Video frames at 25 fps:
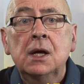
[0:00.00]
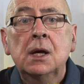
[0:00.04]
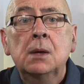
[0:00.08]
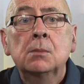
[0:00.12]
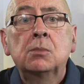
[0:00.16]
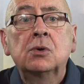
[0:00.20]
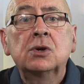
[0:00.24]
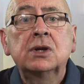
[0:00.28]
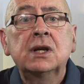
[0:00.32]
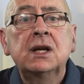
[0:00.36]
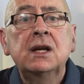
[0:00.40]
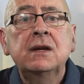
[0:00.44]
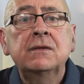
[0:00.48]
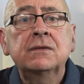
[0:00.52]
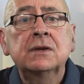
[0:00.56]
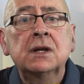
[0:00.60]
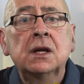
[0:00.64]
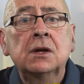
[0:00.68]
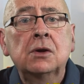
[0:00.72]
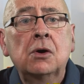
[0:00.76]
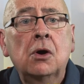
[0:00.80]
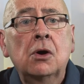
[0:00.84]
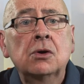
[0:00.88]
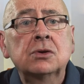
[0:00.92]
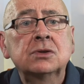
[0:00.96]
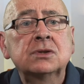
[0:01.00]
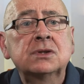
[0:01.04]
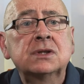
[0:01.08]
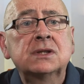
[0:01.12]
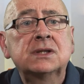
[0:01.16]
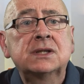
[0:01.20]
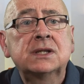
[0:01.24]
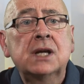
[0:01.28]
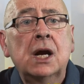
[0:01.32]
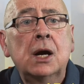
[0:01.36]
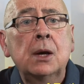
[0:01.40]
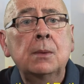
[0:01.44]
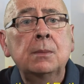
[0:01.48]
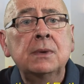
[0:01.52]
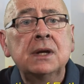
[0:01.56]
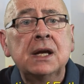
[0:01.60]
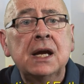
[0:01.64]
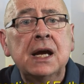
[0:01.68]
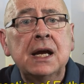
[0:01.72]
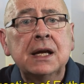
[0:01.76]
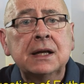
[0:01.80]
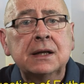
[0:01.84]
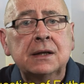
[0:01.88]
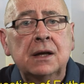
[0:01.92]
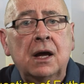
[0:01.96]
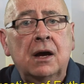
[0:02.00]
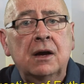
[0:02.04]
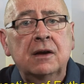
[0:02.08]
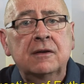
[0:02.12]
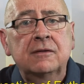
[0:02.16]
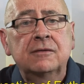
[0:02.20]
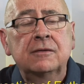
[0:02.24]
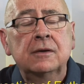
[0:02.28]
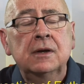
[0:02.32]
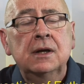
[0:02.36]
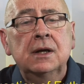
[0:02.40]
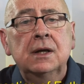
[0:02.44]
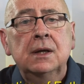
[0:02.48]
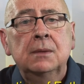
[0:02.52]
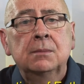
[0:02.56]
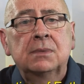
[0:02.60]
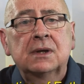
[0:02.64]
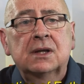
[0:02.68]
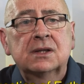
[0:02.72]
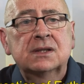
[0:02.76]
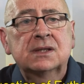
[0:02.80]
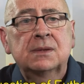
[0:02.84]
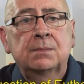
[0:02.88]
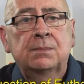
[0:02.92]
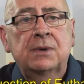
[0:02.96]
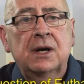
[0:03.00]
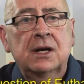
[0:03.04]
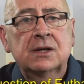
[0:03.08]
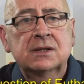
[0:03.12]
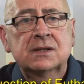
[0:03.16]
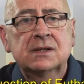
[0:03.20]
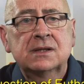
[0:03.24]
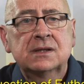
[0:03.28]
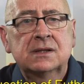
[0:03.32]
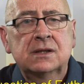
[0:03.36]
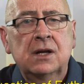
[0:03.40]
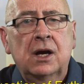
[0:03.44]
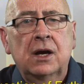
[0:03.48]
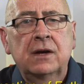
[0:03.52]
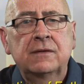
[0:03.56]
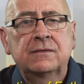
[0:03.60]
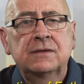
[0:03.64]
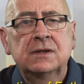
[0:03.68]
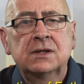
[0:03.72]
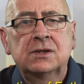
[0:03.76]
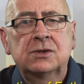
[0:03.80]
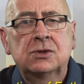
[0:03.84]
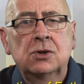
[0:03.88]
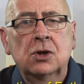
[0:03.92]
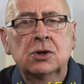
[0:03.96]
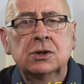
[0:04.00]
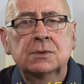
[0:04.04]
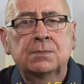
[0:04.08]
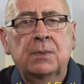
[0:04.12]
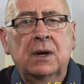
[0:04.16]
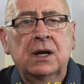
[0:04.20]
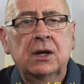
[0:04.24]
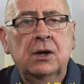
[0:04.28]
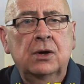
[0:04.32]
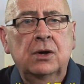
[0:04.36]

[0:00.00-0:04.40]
but even in order to terminate life, because the person's life is judged by